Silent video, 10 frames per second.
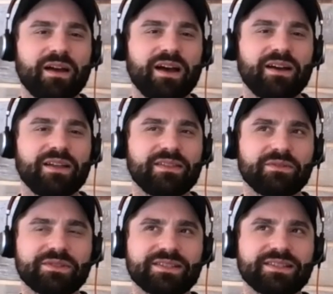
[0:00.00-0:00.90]
Uh,
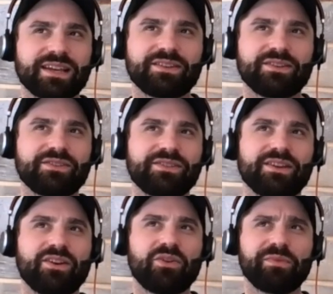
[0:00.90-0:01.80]
there was this like
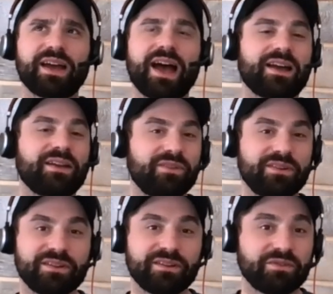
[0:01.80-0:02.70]
nursing home that got
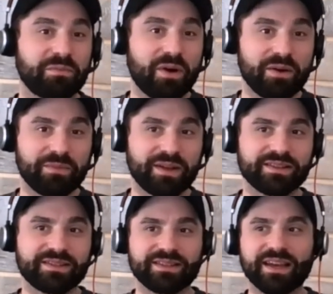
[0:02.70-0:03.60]
converted into apartments.